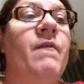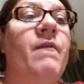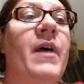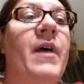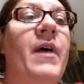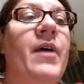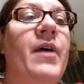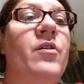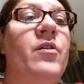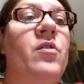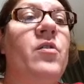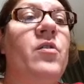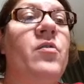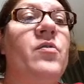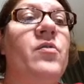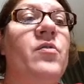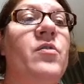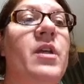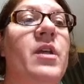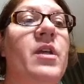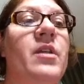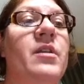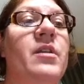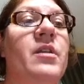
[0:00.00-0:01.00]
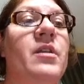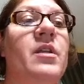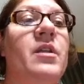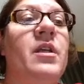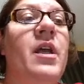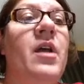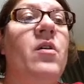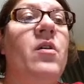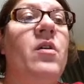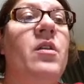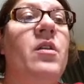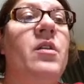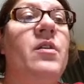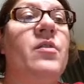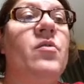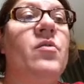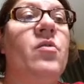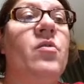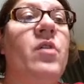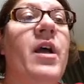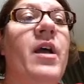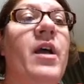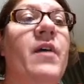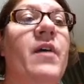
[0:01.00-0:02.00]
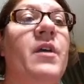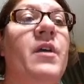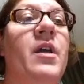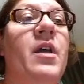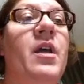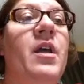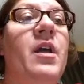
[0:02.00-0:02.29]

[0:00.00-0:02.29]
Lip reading: values that stick out in this graph,